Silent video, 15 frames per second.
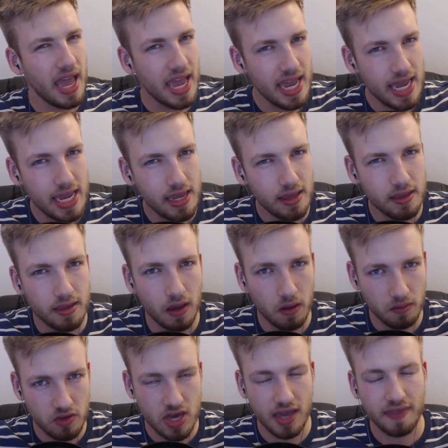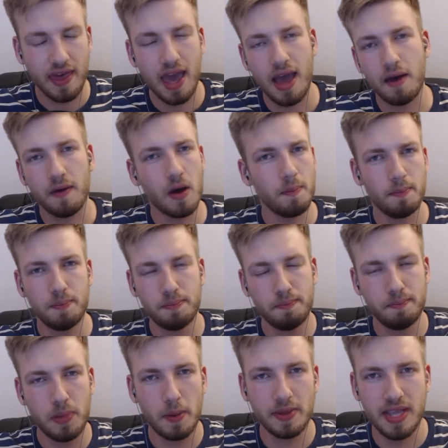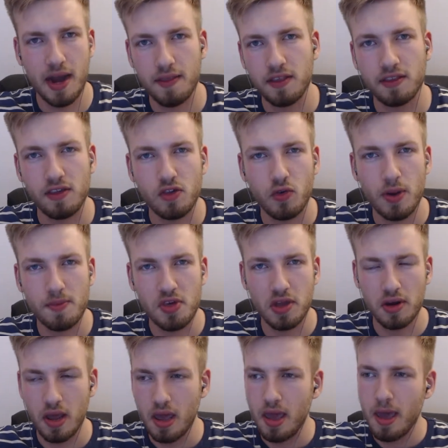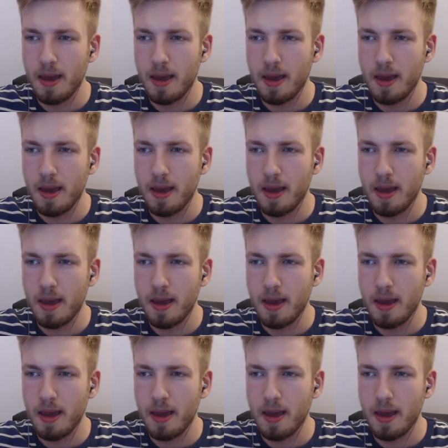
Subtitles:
E, so check that out. I'll pop it down in the description.